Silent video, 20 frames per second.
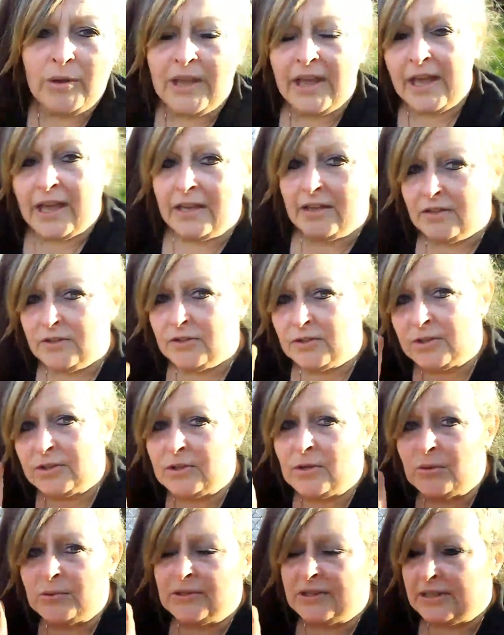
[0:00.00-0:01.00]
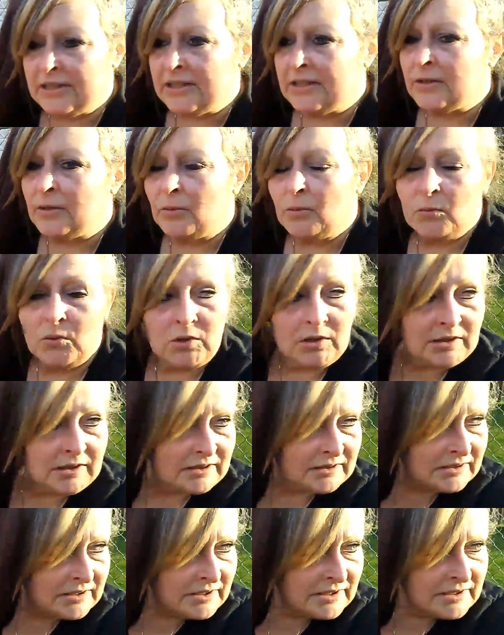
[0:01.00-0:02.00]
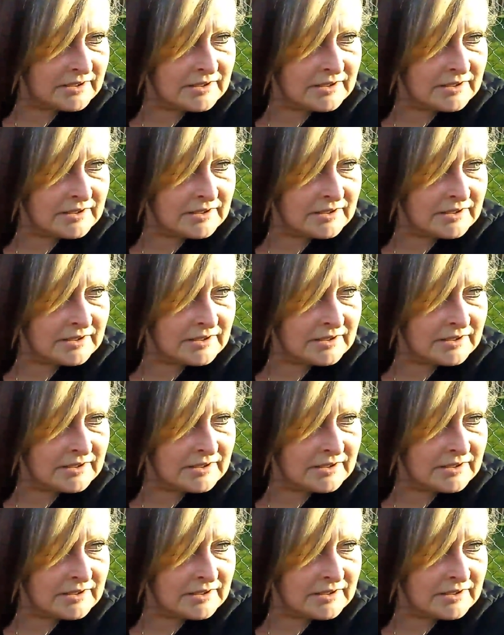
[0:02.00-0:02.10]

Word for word: oh yeah, you can only enter one.